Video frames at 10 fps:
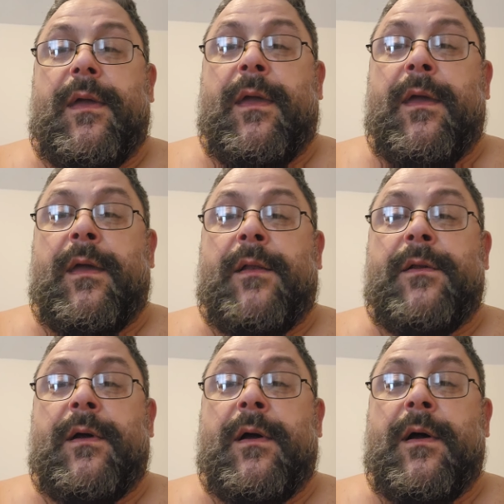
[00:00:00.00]
And
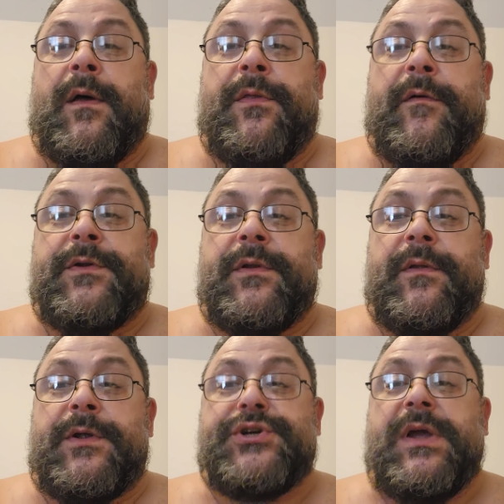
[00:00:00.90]
uh, the,
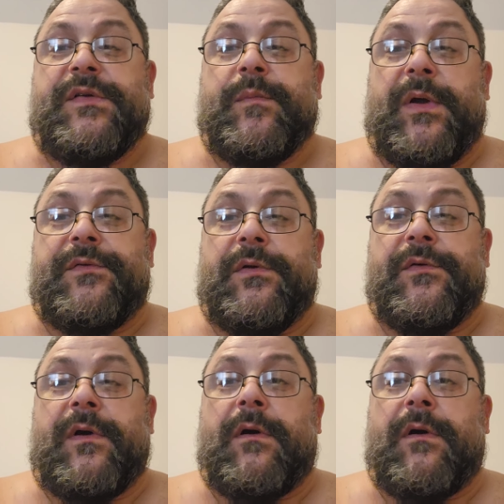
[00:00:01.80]
the chest muscles